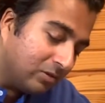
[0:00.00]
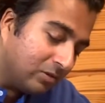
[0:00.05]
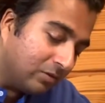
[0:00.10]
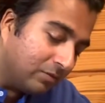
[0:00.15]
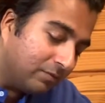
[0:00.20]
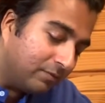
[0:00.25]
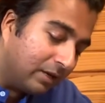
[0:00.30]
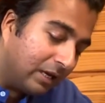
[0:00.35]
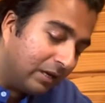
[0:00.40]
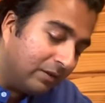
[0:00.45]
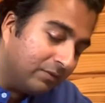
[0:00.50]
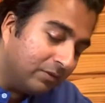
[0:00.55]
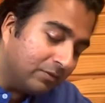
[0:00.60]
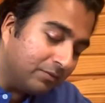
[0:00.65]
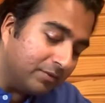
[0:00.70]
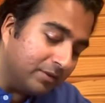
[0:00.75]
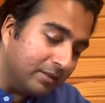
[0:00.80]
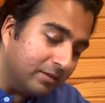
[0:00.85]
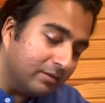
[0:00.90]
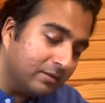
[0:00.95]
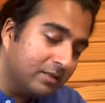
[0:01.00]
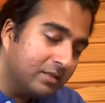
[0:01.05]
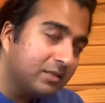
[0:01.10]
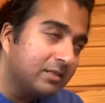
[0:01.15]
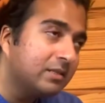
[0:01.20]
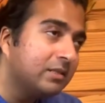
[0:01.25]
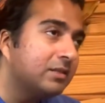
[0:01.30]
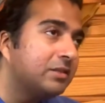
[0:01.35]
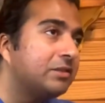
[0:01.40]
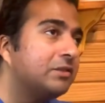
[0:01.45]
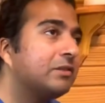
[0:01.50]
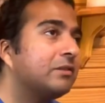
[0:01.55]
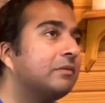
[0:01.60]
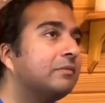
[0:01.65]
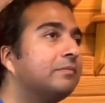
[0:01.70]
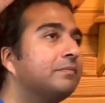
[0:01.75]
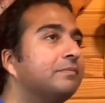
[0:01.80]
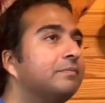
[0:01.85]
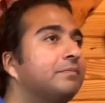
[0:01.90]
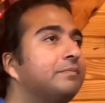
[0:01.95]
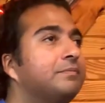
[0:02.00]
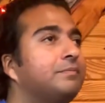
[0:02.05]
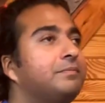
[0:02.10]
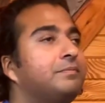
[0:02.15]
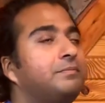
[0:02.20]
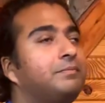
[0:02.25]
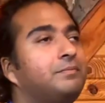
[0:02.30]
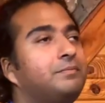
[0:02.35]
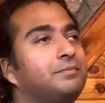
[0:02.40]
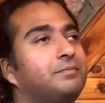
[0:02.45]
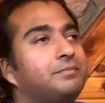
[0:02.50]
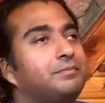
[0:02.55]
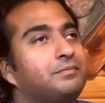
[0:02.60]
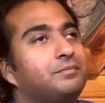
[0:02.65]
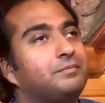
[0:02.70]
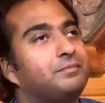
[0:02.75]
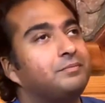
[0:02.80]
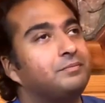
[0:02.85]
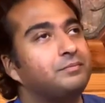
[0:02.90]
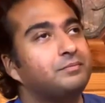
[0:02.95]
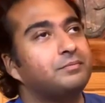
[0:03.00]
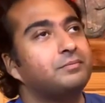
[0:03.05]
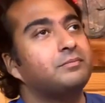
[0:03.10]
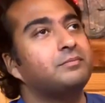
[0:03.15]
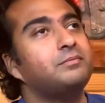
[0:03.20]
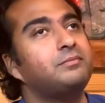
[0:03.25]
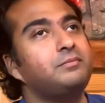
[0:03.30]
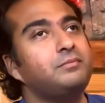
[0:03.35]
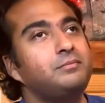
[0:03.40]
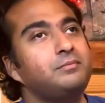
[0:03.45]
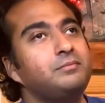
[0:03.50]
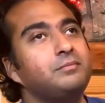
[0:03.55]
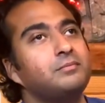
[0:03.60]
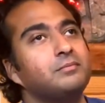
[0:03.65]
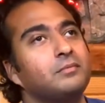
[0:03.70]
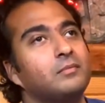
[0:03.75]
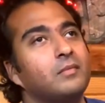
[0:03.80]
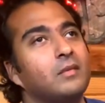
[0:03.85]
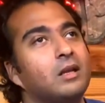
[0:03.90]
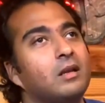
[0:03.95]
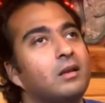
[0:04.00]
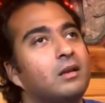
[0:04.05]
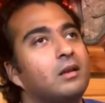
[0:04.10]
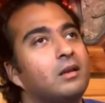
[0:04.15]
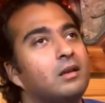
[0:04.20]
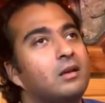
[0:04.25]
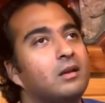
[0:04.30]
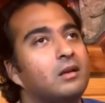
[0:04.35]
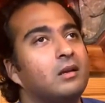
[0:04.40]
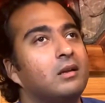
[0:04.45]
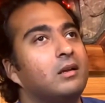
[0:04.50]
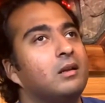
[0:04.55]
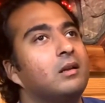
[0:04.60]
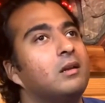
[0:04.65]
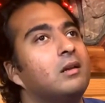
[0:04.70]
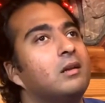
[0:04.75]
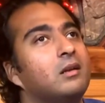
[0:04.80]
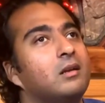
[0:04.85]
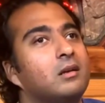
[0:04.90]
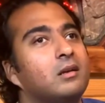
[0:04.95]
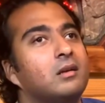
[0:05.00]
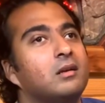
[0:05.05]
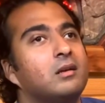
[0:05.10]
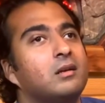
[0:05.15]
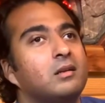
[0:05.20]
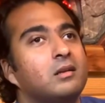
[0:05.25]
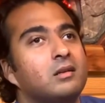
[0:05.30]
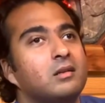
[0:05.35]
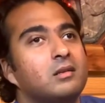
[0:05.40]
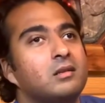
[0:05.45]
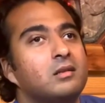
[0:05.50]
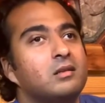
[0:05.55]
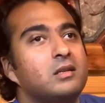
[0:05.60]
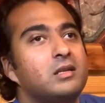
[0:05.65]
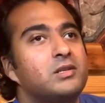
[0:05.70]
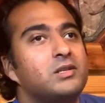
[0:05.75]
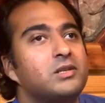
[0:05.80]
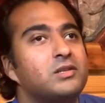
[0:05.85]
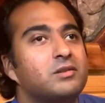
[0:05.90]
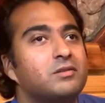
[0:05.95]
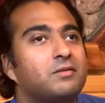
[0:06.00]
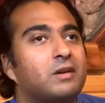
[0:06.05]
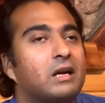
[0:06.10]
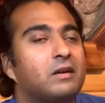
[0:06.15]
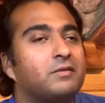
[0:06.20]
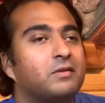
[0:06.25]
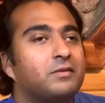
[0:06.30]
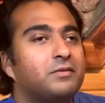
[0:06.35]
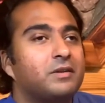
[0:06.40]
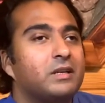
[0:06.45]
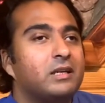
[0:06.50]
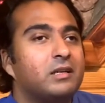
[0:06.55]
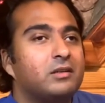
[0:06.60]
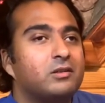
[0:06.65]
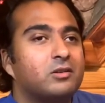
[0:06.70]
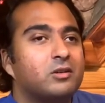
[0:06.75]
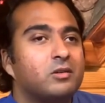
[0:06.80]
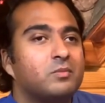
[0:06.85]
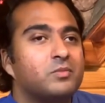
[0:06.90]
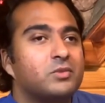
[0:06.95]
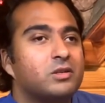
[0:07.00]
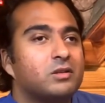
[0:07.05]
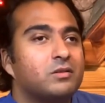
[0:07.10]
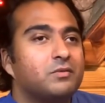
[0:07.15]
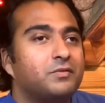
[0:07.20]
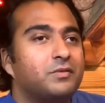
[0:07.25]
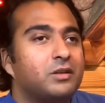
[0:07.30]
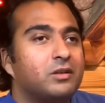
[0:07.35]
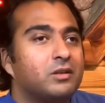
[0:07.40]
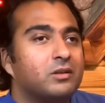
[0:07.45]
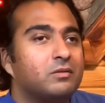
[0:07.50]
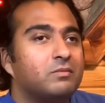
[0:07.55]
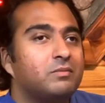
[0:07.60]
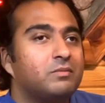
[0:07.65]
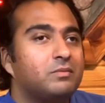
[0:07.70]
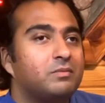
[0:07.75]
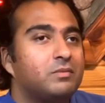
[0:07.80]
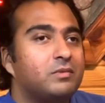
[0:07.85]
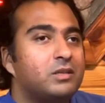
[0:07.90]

So rivalry, this is this is a rivalry in terms of, you know,